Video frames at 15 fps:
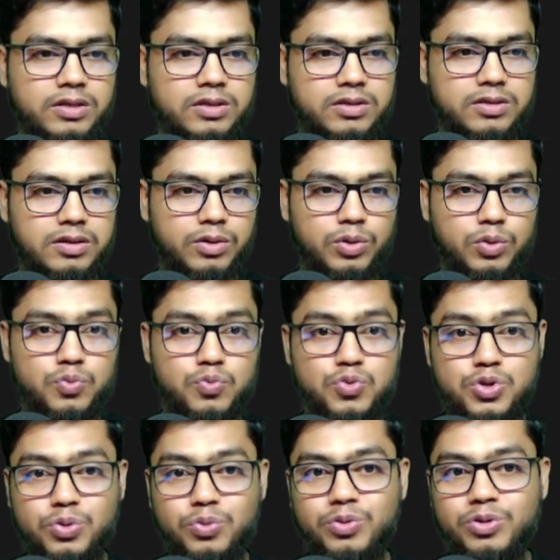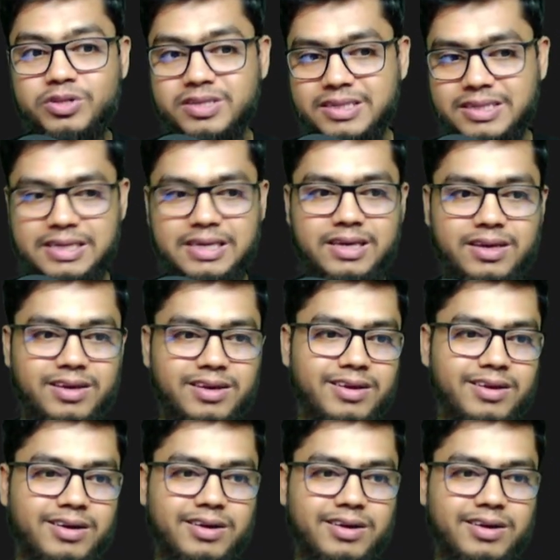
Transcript: So we will see